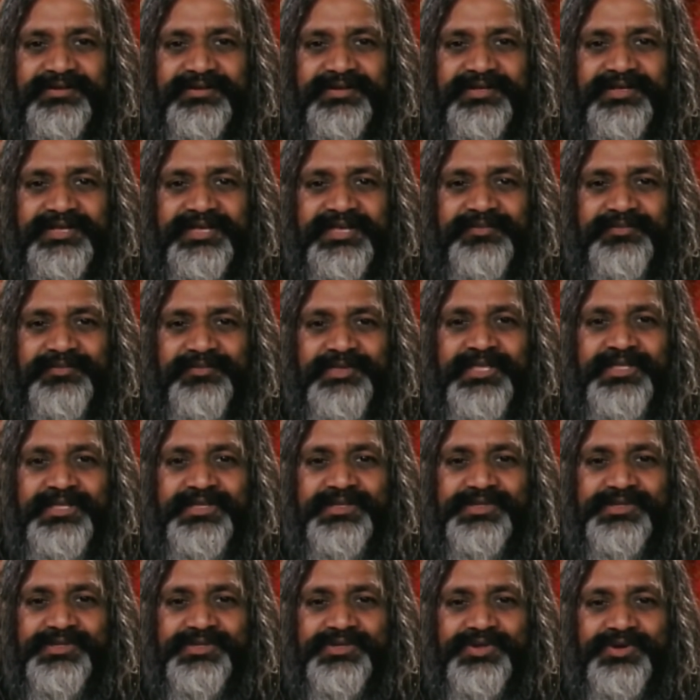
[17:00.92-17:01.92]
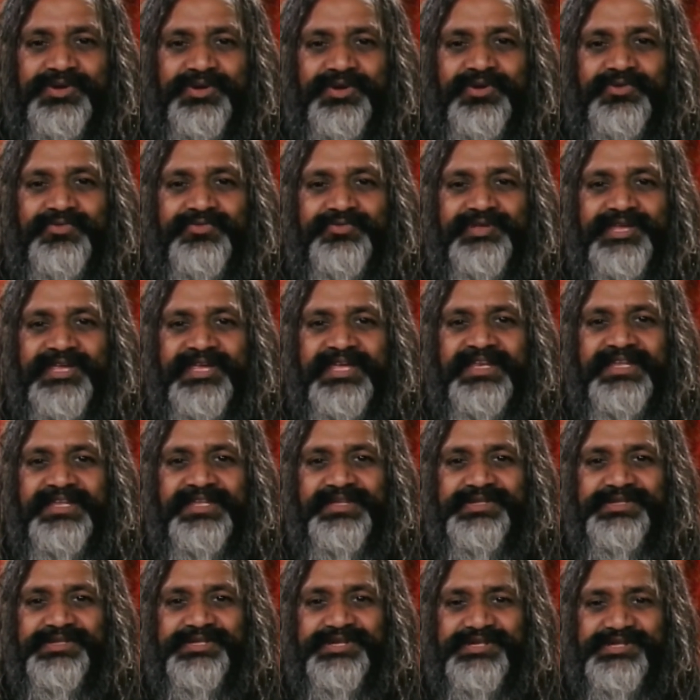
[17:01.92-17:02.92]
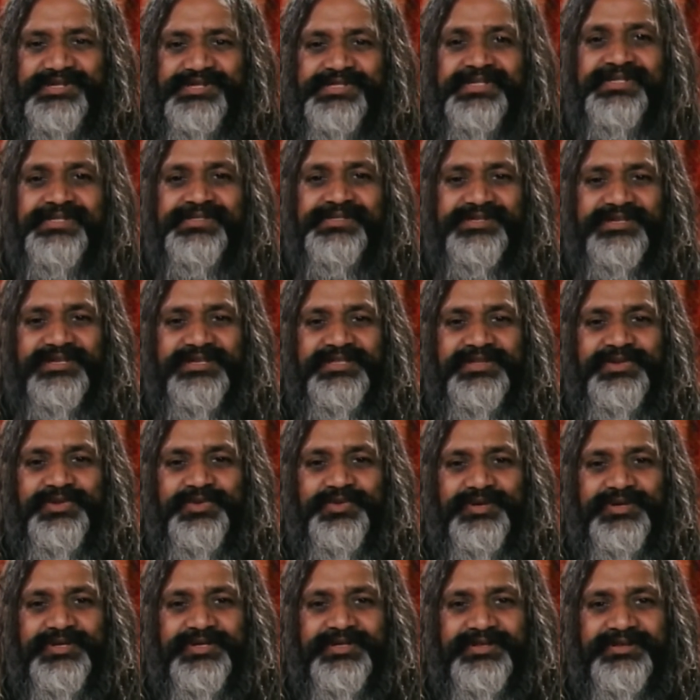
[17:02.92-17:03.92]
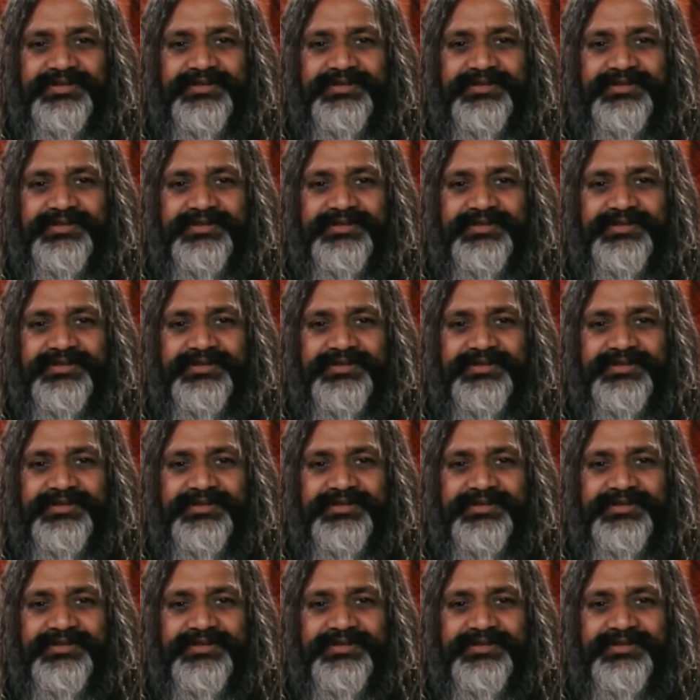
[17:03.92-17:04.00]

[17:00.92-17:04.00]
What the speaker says: a means of gaining success in the world.